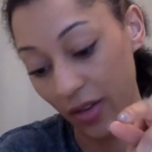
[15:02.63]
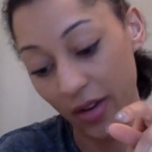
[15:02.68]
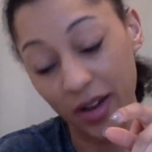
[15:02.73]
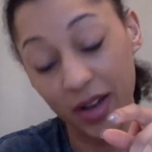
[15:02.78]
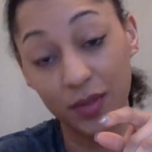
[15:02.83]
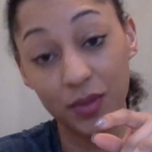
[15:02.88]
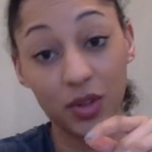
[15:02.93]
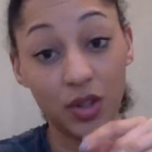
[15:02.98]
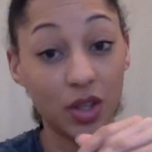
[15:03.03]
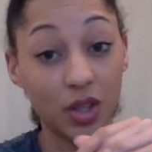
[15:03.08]
I
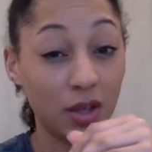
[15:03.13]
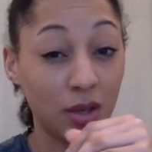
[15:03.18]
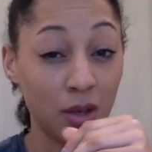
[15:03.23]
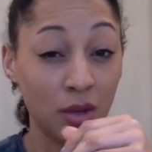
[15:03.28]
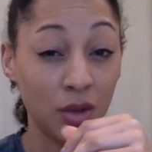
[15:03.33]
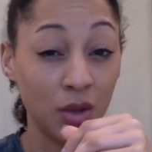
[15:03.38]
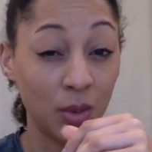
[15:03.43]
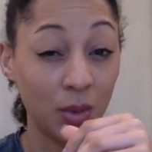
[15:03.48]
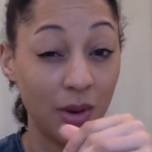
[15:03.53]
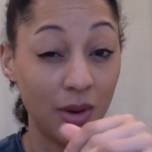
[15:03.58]
have
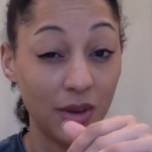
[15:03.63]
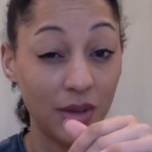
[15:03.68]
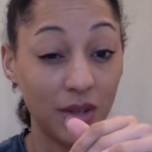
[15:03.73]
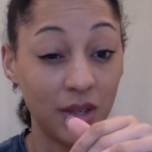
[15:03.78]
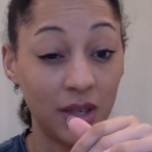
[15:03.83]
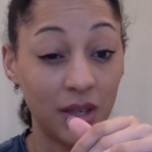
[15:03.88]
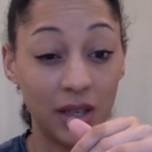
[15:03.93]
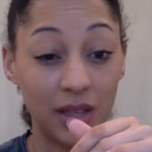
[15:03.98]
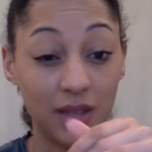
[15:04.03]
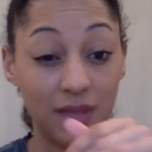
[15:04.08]
started
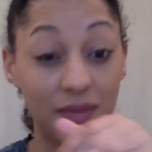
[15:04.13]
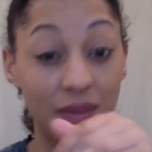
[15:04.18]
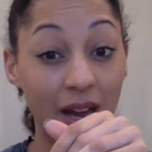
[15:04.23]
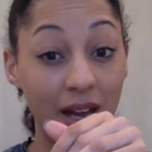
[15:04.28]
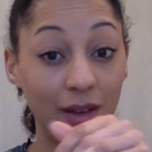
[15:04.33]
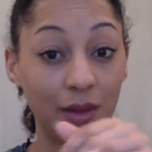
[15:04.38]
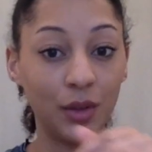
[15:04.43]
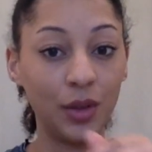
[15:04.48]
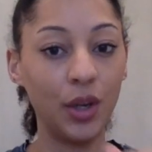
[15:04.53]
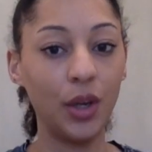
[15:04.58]
swatching, it's
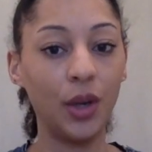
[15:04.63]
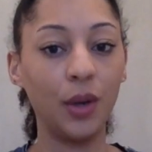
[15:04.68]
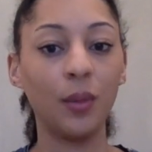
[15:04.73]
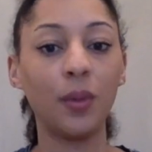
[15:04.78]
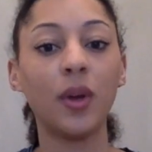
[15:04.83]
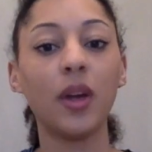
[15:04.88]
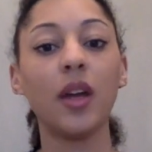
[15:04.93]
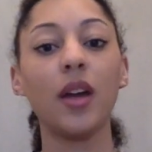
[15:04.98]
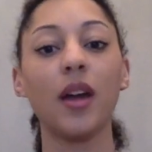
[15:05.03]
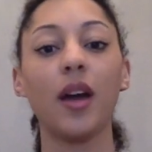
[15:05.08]
that new.
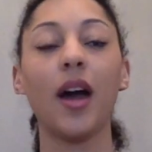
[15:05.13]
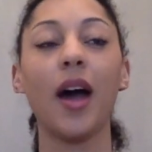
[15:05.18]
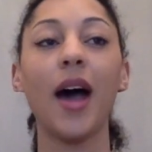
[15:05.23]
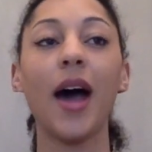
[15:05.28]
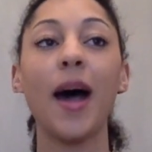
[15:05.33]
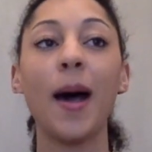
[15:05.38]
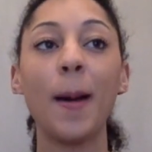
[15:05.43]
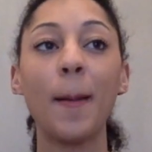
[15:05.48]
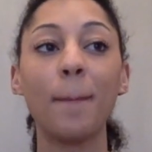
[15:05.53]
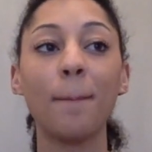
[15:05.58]

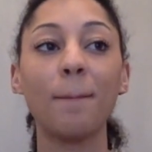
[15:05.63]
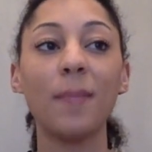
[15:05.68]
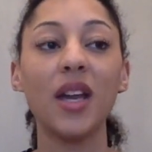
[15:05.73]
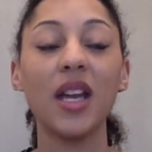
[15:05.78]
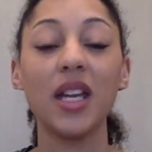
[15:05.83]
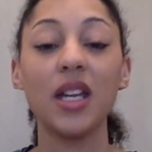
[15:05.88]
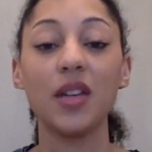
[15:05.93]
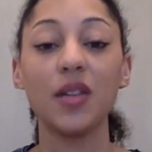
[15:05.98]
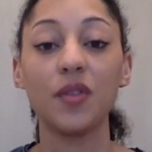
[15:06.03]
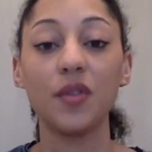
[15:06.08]

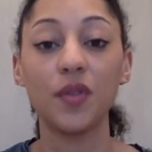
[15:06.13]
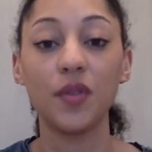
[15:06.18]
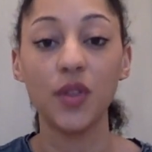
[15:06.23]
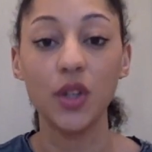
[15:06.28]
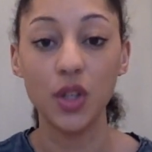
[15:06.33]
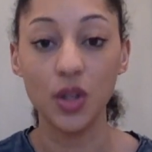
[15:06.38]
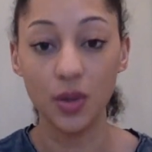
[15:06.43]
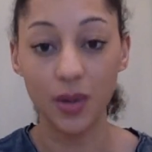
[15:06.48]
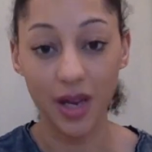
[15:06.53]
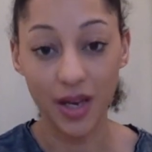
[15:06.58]
If
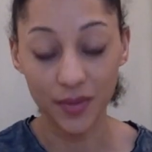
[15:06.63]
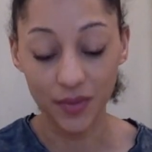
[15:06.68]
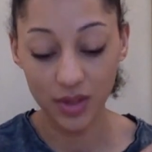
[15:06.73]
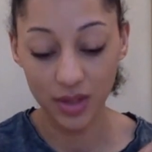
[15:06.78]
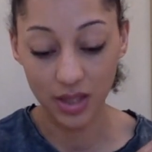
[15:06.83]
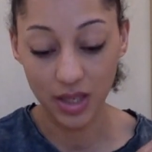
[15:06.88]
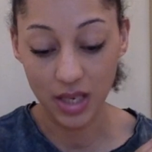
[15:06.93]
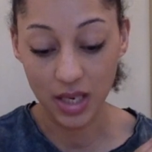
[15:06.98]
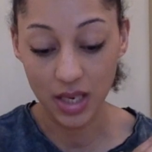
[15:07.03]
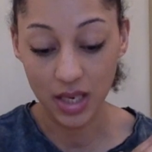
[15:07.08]
you have
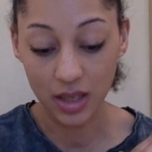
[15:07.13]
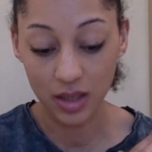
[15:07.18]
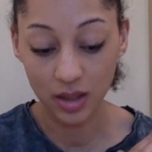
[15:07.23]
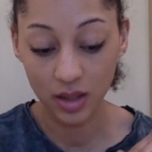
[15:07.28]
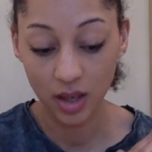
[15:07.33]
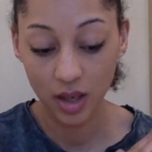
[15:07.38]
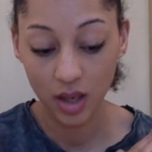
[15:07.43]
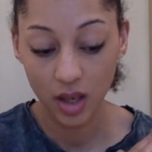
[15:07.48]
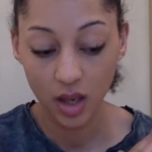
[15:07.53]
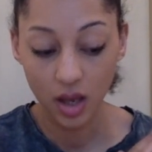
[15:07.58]
seen,
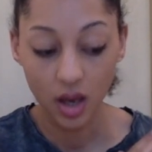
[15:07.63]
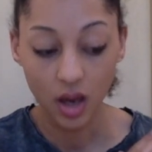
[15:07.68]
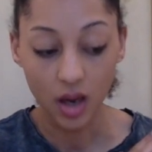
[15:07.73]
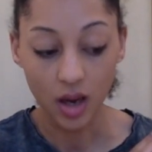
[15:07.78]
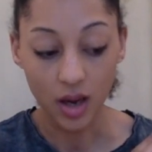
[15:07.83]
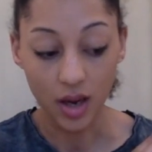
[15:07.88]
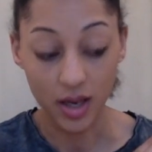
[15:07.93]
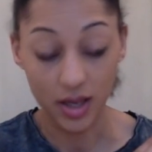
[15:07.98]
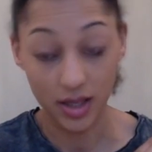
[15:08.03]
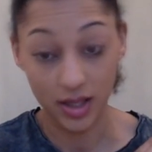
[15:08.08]

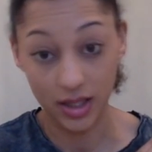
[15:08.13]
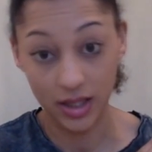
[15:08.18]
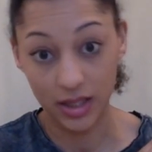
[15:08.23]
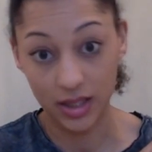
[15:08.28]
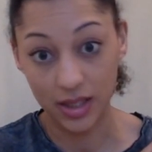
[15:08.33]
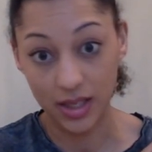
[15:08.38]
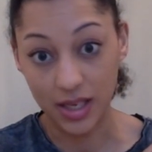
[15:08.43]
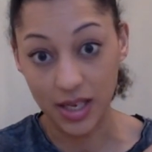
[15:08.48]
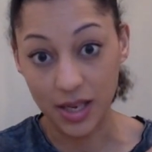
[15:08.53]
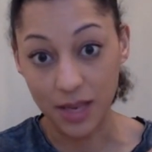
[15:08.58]
I did
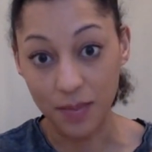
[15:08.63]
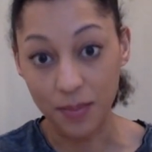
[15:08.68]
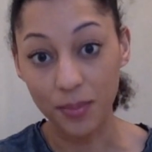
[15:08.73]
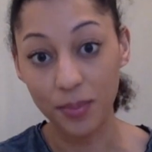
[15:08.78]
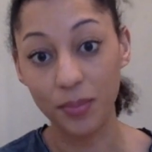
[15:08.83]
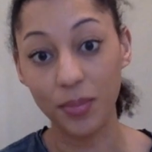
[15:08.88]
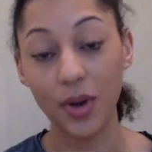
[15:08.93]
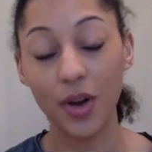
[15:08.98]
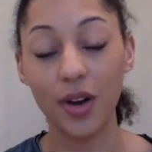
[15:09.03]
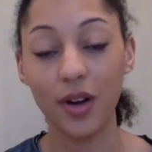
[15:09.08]
the
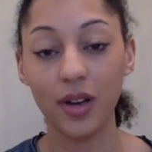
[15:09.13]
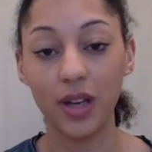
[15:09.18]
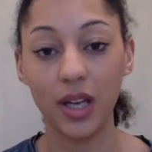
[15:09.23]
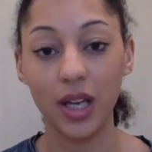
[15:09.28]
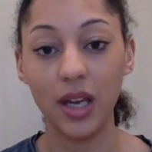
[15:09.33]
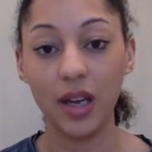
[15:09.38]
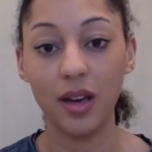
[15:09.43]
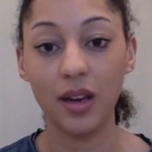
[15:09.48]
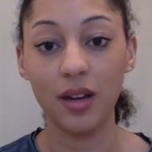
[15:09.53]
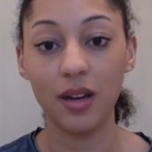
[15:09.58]

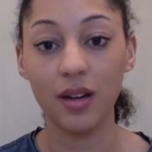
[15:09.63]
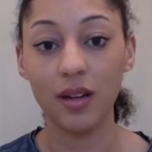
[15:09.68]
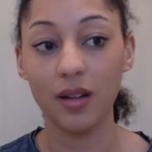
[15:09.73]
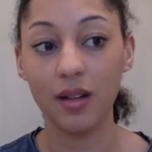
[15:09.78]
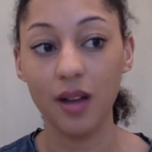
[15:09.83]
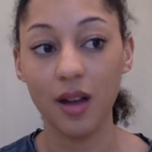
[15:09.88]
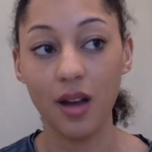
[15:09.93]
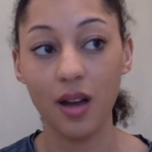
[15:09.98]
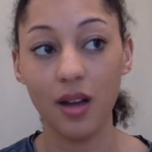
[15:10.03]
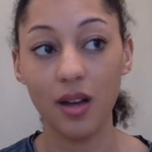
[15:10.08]

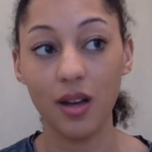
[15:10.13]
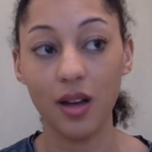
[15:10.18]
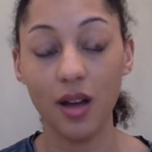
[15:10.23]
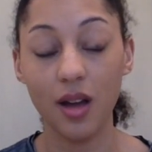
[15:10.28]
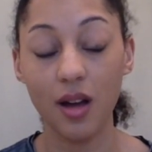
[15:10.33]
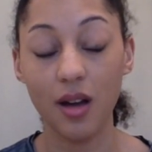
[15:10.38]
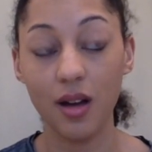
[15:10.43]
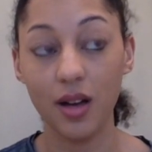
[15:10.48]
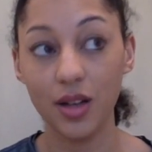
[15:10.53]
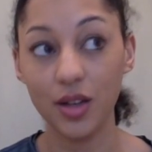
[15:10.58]
Bargain
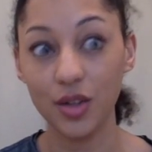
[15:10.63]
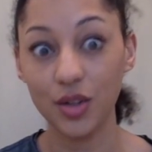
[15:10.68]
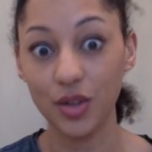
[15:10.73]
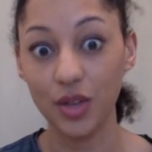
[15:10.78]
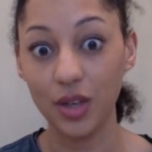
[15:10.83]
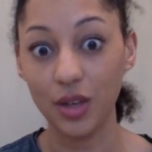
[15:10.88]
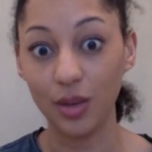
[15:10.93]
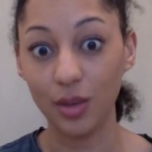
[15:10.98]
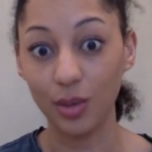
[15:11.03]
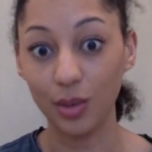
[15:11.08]
High
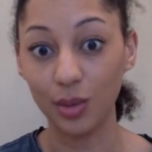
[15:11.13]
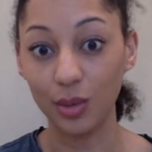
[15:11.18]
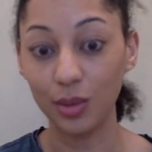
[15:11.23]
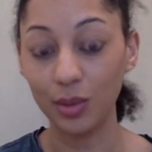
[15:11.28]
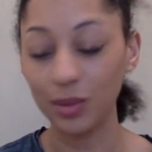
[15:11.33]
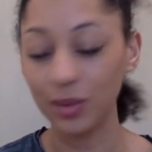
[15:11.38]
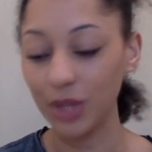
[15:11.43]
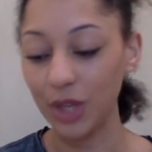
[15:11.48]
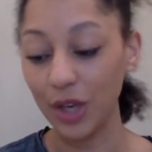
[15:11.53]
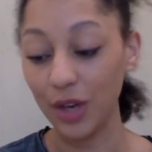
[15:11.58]
Street
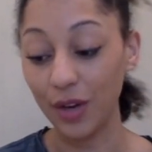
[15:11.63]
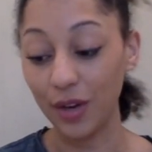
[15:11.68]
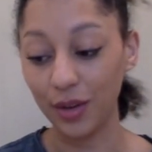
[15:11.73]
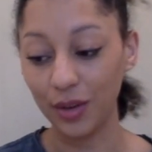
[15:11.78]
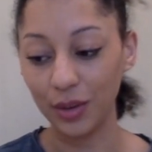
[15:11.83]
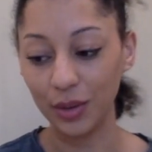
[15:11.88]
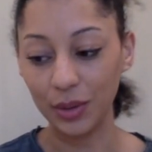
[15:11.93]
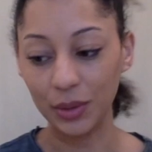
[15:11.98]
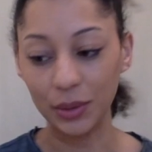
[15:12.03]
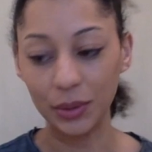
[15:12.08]
haul,
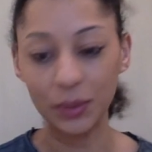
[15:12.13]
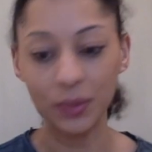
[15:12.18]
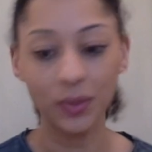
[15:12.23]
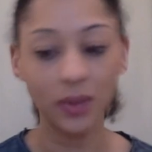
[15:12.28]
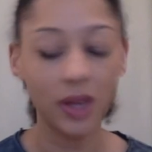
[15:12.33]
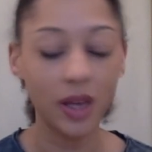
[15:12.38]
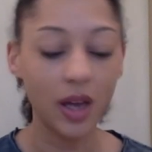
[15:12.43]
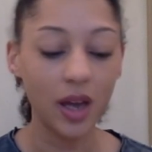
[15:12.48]
yarn haul.